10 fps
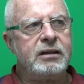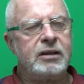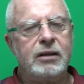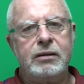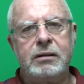
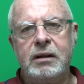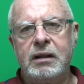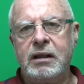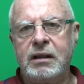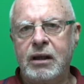So
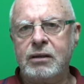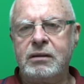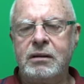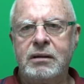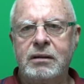a
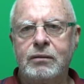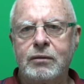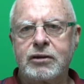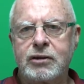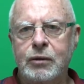goat
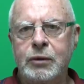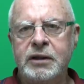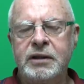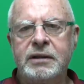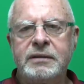was
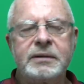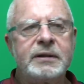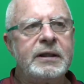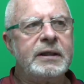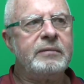slaughtered,
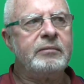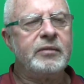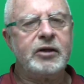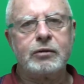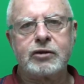
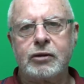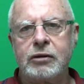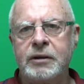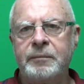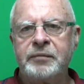it was
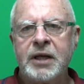cooked,